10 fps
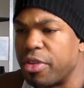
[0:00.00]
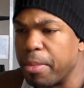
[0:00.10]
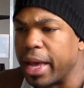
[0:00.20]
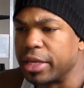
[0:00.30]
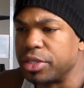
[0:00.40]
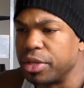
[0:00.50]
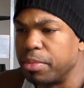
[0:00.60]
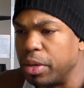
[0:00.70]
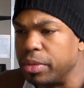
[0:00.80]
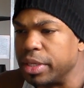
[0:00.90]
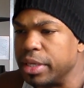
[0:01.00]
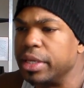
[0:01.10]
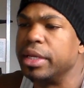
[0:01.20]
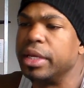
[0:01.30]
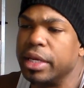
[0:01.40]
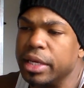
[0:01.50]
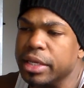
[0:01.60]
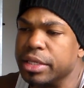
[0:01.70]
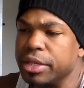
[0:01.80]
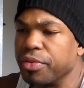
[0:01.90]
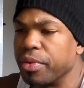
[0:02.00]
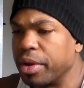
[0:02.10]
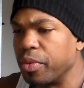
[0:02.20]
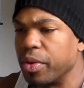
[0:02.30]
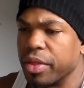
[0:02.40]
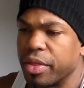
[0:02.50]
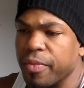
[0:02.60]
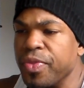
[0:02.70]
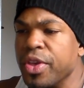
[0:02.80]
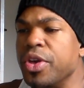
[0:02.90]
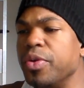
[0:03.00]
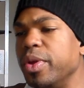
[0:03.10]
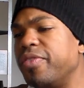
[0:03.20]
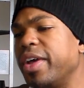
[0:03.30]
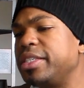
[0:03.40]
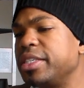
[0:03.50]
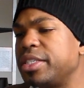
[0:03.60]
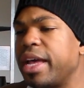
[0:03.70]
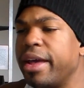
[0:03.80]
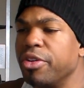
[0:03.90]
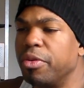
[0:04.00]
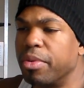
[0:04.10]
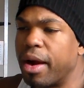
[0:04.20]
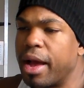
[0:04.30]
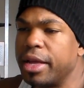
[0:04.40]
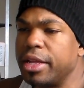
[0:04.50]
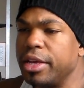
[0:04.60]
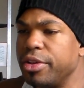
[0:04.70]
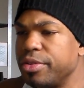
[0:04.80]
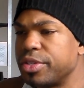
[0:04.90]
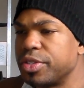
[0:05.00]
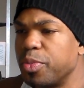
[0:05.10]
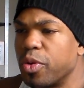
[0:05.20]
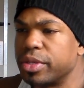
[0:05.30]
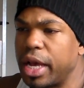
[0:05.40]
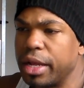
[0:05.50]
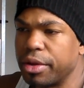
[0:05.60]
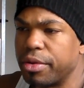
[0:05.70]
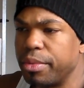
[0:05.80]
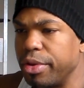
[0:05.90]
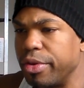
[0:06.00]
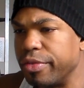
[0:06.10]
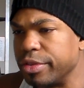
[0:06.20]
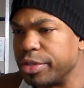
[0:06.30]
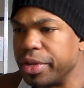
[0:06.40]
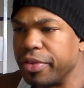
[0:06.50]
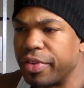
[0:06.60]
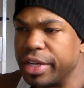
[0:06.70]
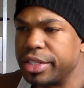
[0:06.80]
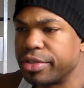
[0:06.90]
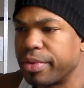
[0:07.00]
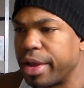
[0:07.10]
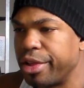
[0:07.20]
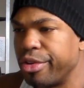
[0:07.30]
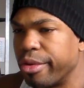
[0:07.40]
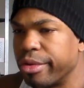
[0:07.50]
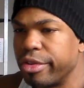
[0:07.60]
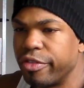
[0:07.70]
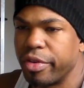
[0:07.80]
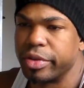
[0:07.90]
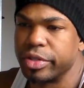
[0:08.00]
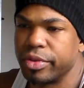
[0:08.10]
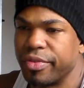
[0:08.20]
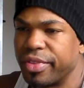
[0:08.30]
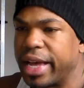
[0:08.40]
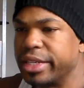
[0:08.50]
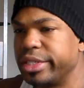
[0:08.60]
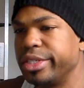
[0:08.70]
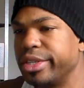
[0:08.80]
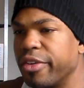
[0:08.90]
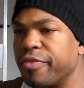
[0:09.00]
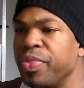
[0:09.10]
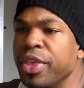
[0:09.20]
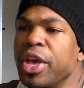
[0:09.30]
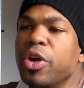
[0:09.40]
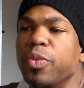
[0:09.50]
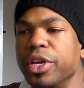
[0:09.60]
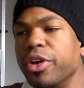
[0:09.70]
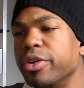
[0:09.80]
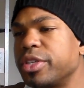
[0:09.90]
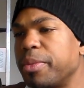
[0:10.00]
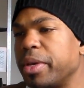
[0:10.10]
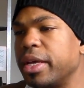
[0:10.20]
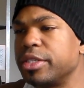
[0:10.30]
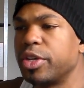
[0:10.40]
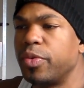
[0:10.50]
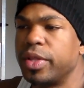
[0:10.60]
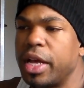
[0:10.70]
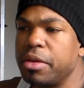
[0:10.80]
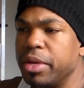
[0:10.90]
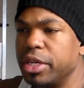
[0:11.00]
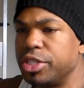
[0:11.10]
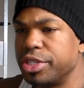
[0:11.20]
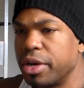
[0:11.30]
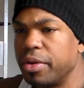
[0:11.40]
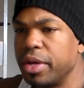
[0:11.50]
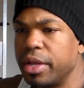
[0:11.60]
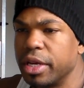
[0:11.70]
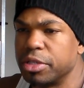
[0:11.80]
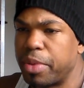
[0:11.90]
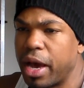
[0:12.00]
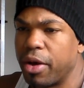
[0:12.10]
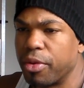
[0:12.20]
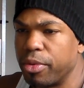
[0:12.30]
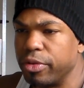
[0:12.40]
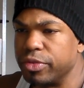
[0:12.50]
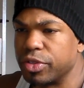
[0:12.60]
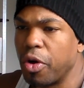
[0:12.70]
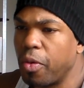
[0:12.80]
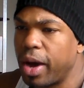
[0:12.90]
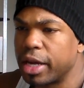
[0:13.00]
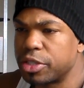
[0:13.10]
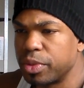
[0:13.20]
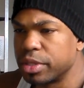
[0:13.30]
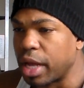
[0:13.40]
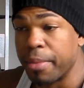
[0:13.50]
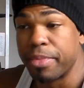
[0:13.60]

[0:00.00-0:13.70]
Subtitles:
to match the opponent that he is in the ring with. When he faces Daniel Bryan, he uses more technical maneuvers. When he faces Randy Orton, he focuses on flashy stuff. When he goes up against someone like Big Show, he does power moves. Go watch one of his,